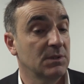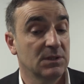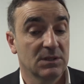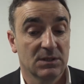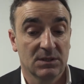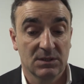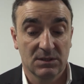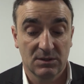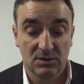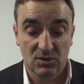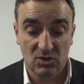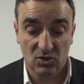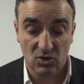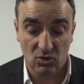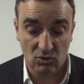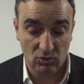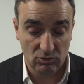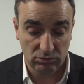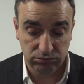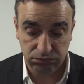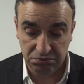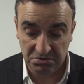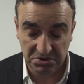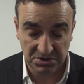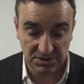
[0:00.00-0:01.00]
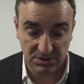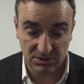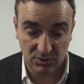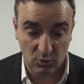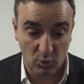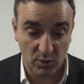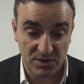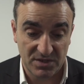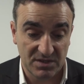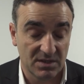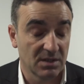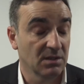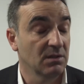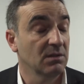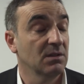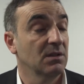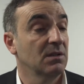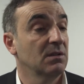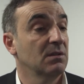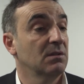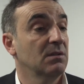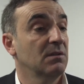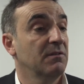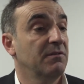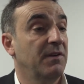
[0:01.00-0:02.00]
Uh, so uh, we're still
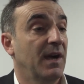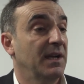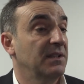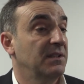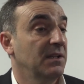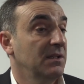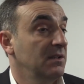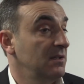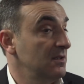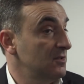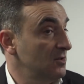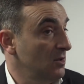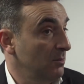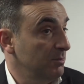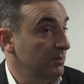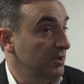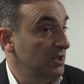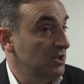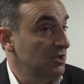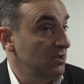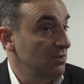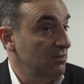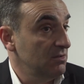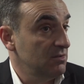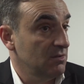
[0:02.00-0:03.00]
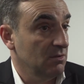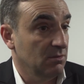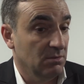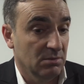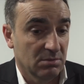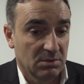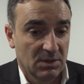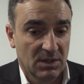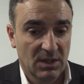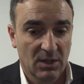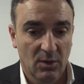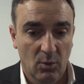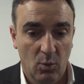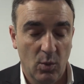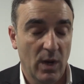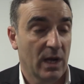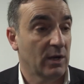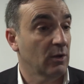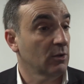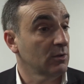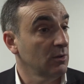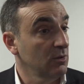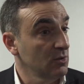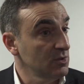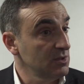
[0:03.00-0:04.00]
uh, fighting in this competition. So we are
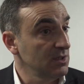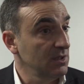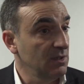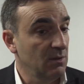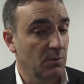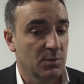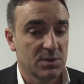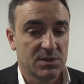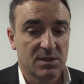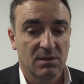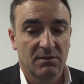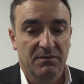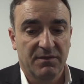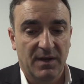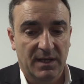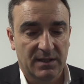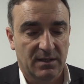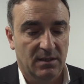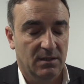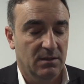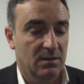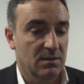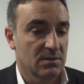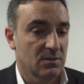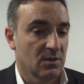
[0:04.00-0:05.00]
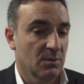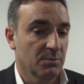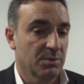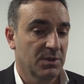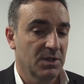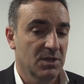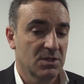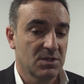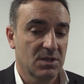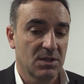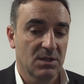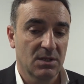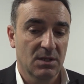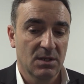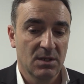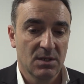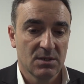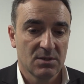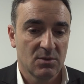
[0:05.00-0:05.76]
not losing. We're still fighting in this competition.